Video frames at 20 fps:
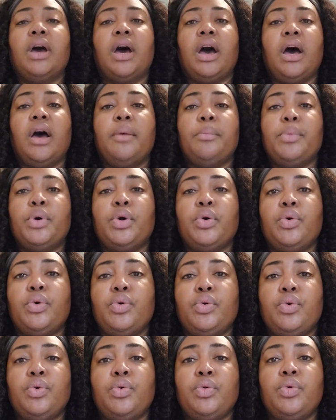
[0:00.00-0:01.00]
um,
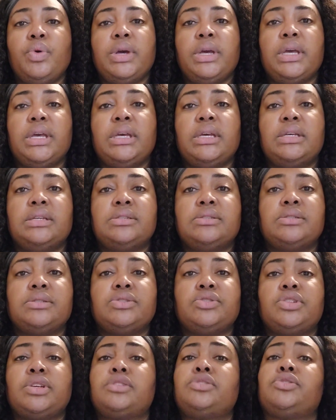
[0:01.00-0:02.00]
who
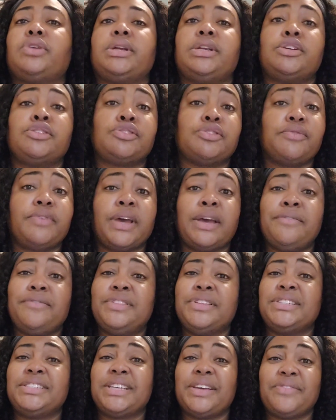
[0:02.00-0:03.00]
is just trying to
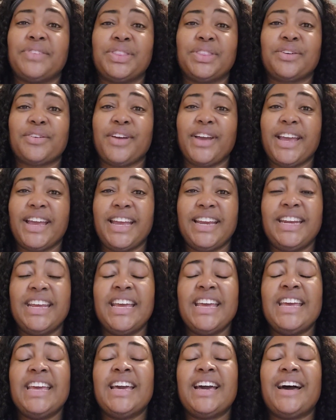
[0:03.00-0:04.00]
survive the seventh grade
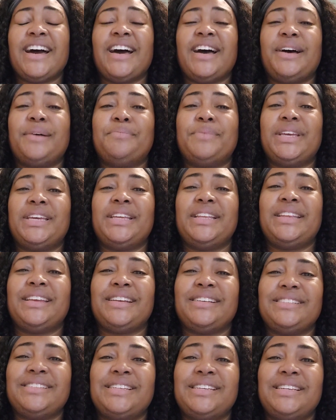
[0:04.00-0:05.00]
um, in
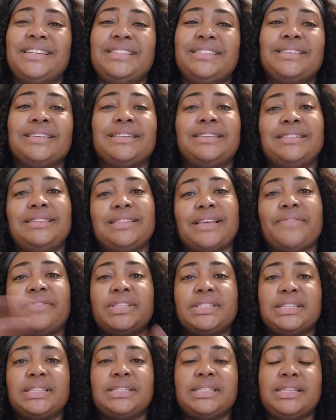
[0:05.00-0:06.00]

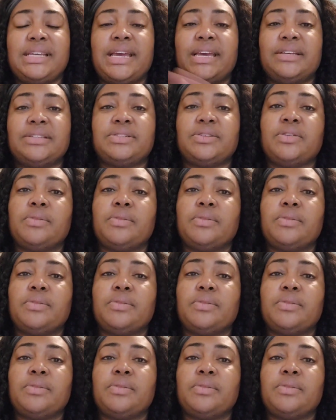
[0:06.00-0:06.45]
1967, 68.